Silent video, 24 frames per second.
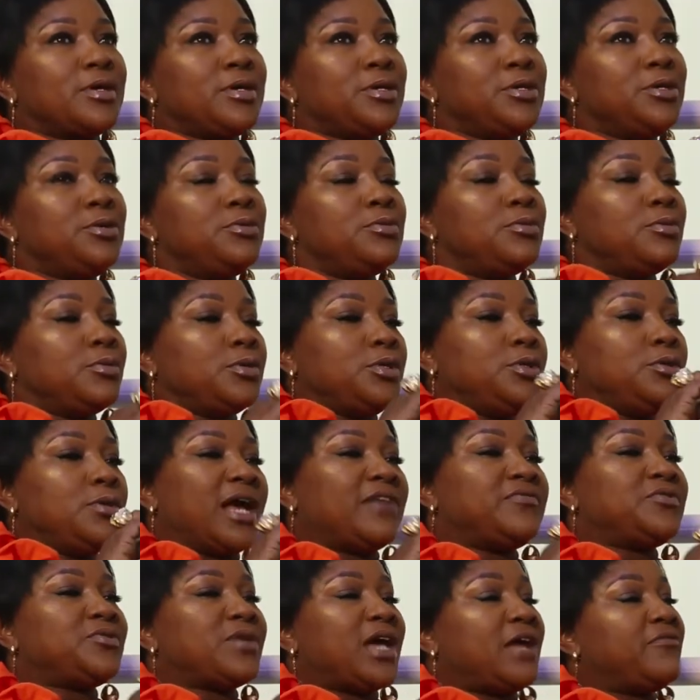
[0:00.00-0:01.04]
You, you
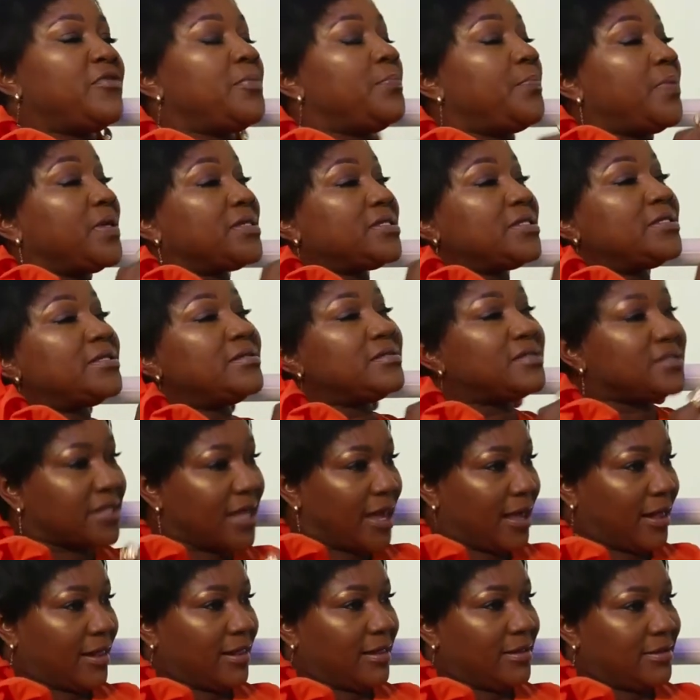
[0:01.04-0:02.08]
have to have a personal
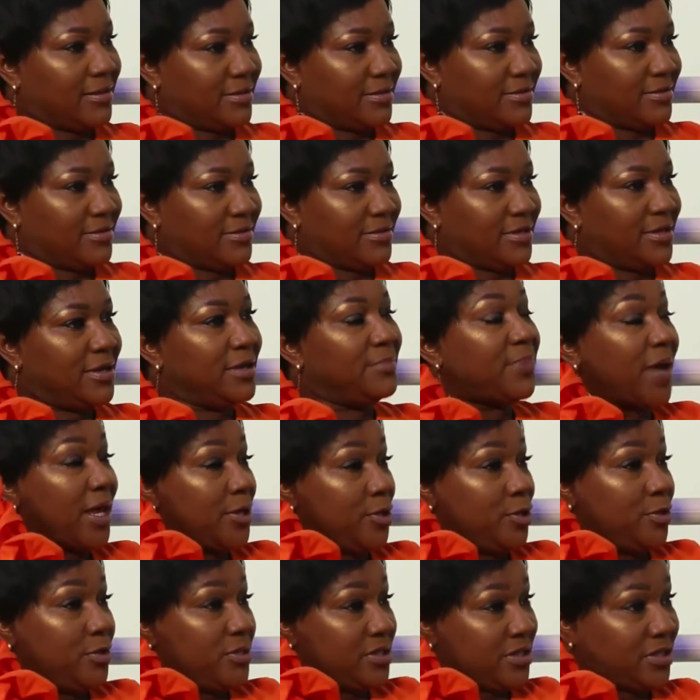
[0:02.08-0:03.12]
style by
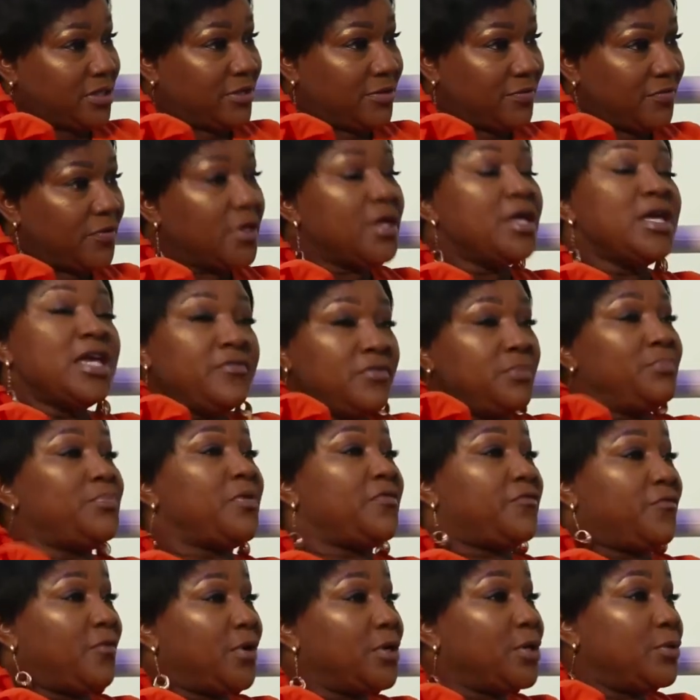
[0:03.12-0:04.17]
yourself, even
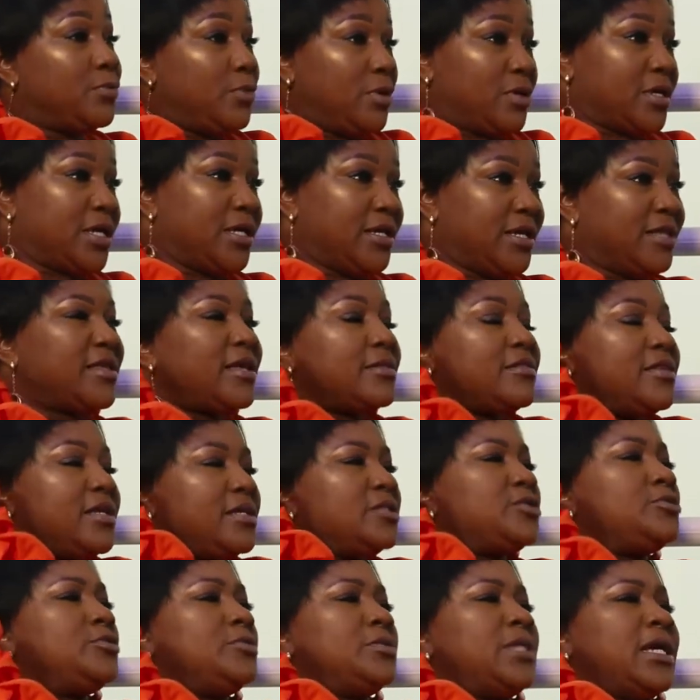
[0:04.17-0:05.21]
before you walk in here. There are
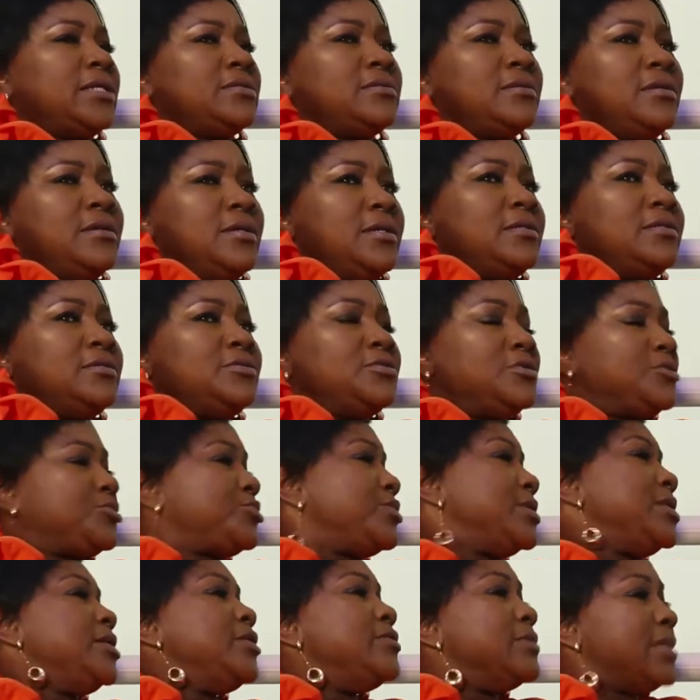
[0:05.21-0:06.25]
things that
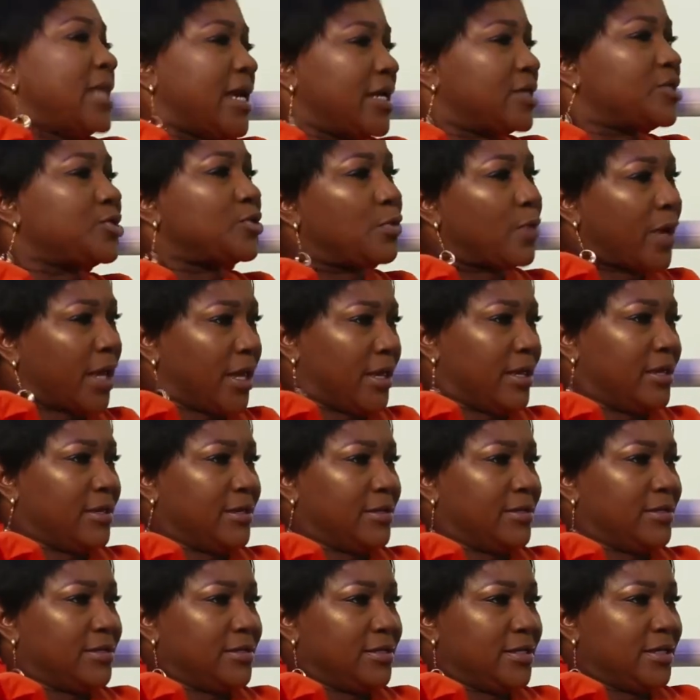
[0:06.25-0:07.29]
naturally you like to wear,
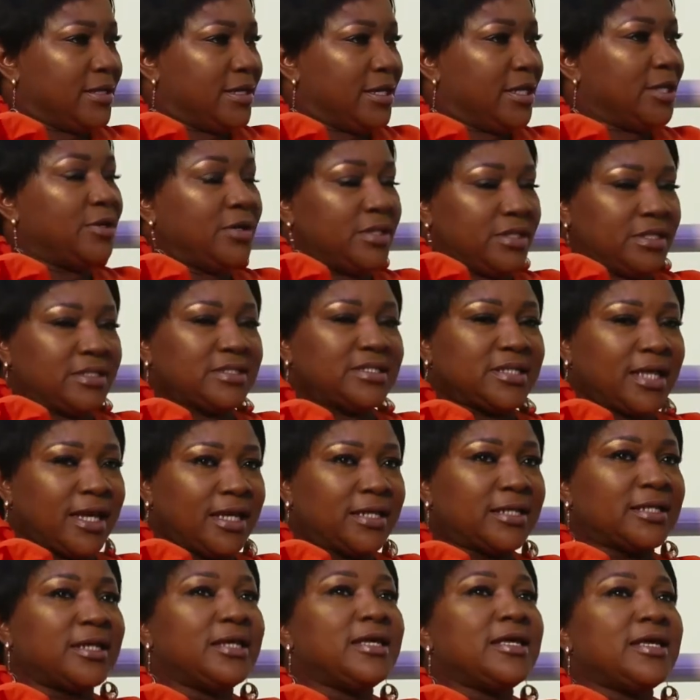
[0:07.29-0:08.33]
you
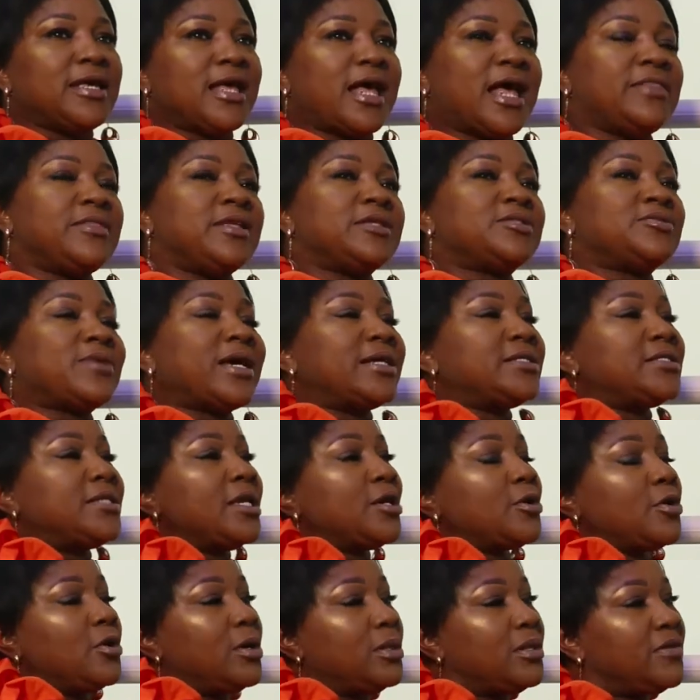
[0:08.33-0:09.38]
understand. And then, so I
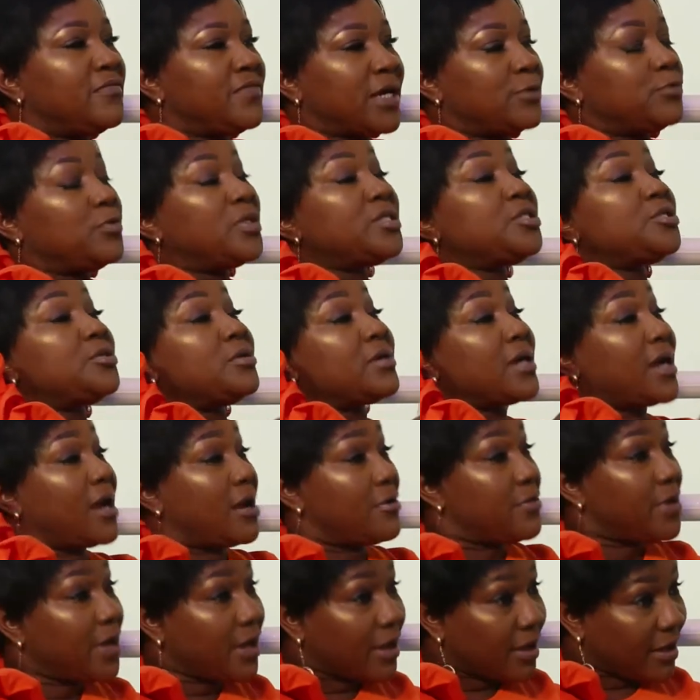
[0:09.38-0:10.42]
take all of that. What's your
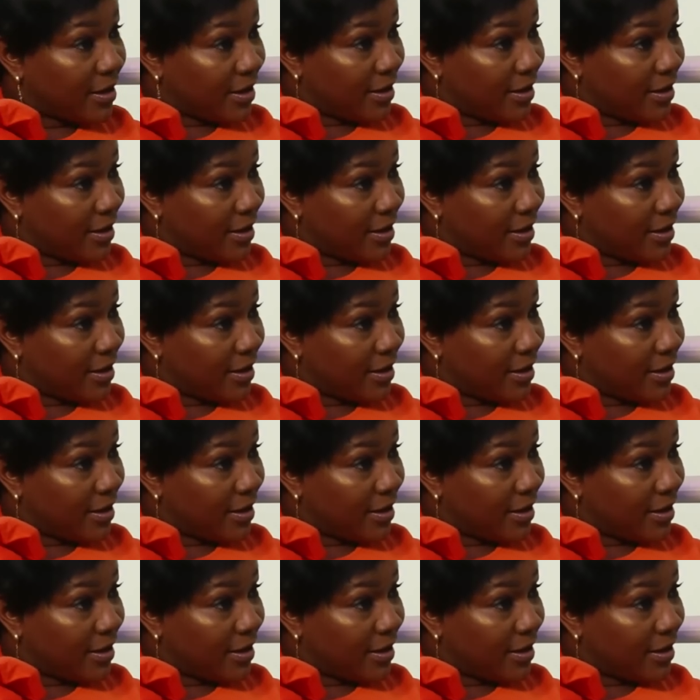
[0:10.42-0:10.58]
career?